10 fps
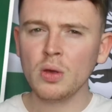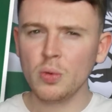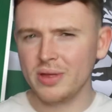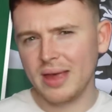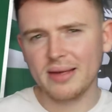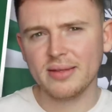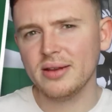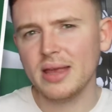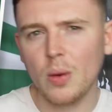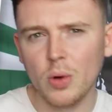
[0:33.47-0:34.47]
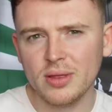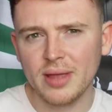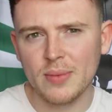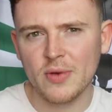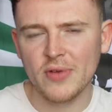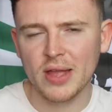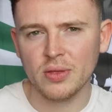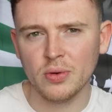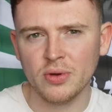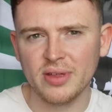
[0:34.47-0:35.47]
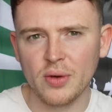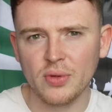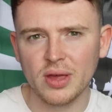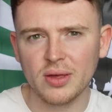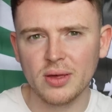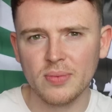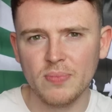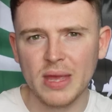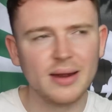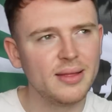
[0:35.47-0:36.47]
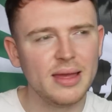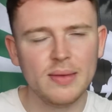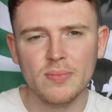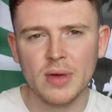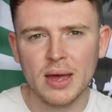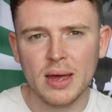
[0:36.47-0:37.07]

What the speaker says: Was yesterday a one-time event though? Celtic beating a team